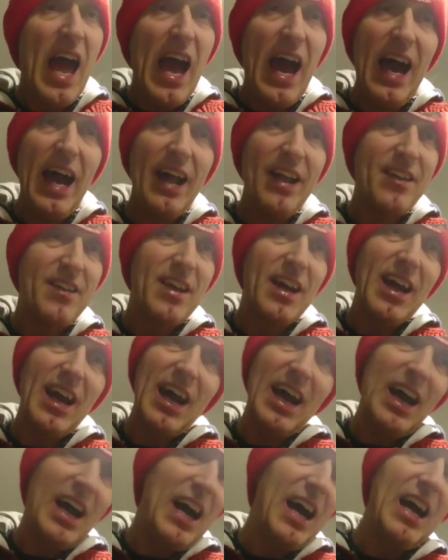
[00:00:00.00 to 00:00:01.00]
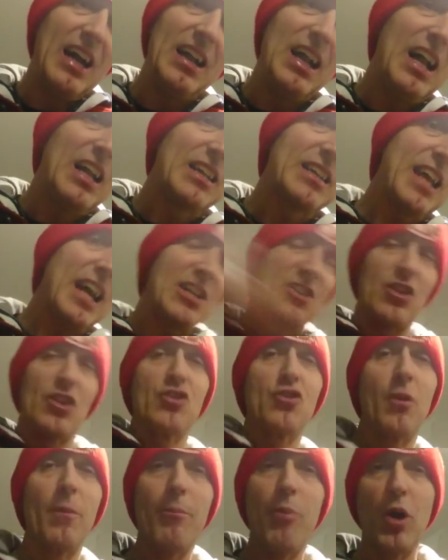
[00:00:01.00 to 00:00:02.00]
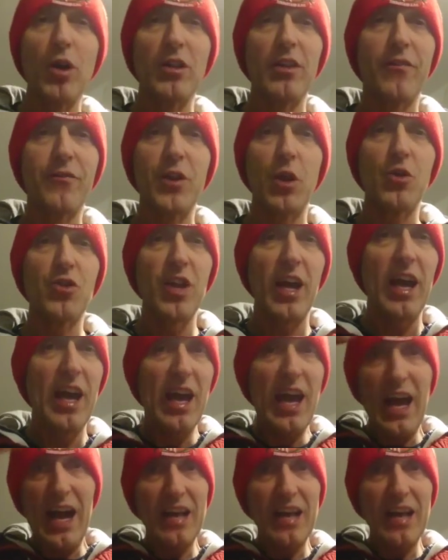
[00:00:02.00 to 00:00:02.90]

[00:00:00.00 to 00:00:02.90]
And I'll, I'll catch you at some point in the future.